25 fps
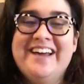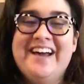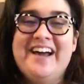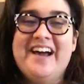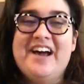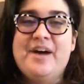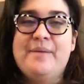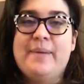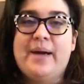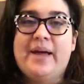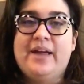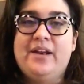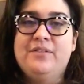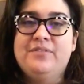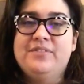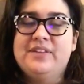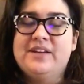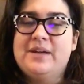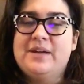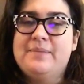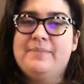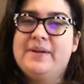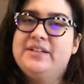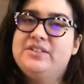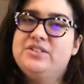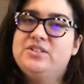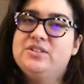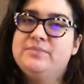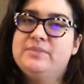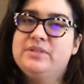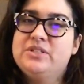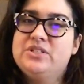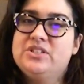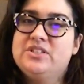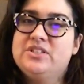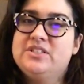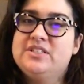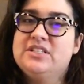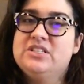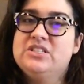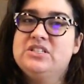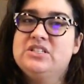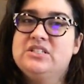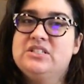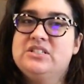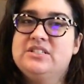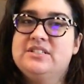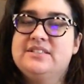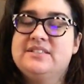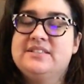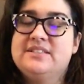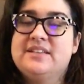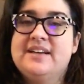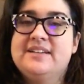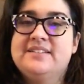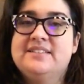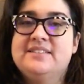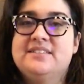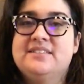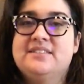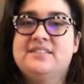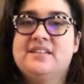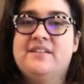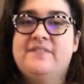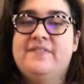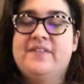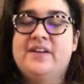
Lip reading: I don't think I paid too much attention to size and stuff.